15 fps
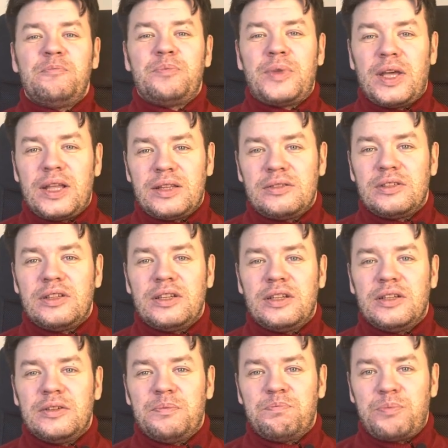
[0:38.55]
that
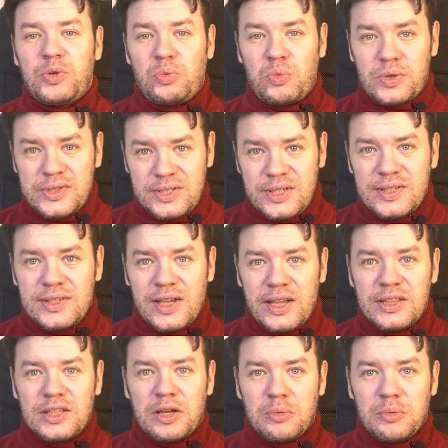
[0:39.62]
it was designed